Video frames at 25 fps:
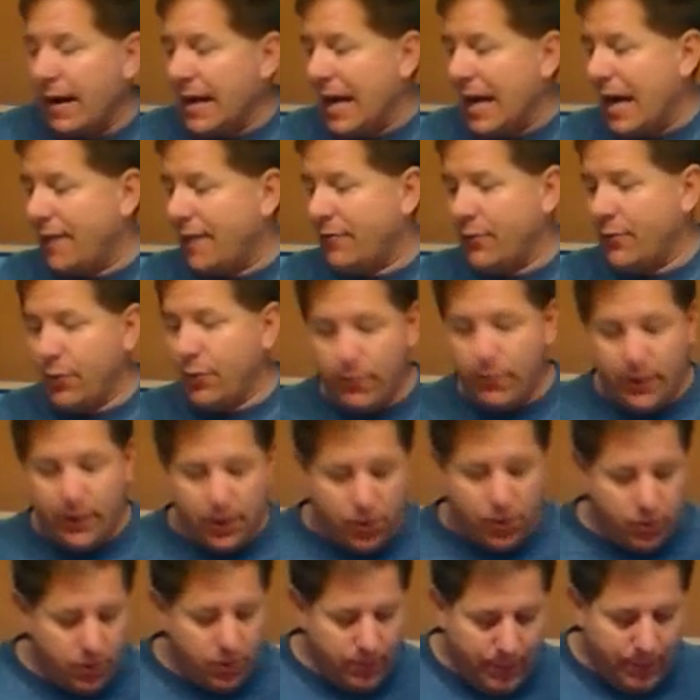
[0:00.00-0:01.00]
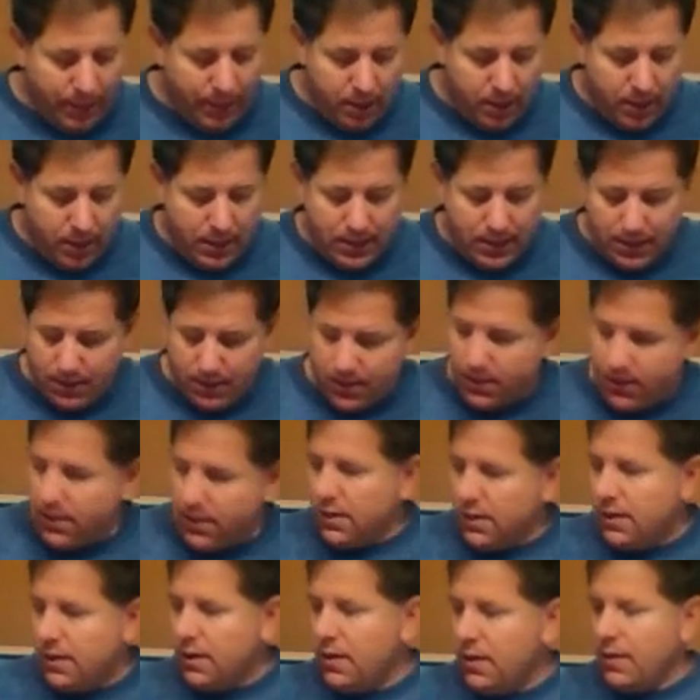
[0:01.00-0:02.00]
have to do a bit of trimming on it,
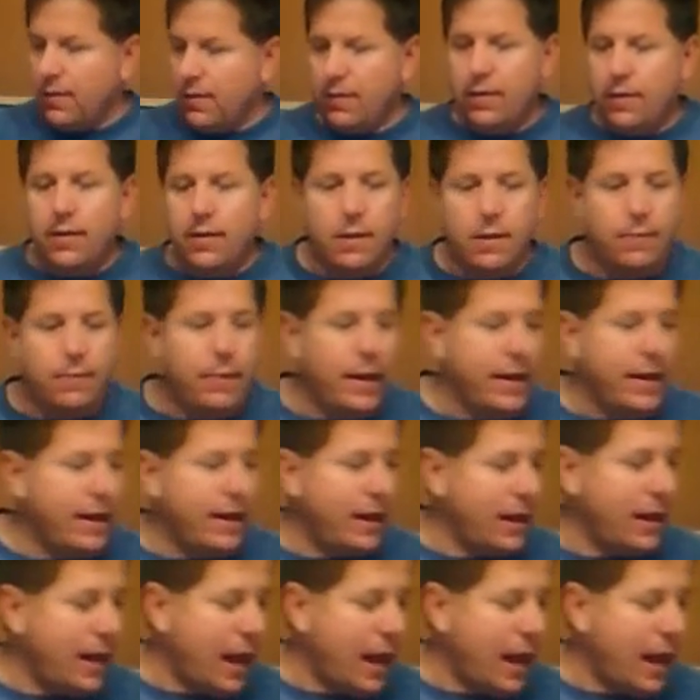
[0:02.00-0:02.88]
depending on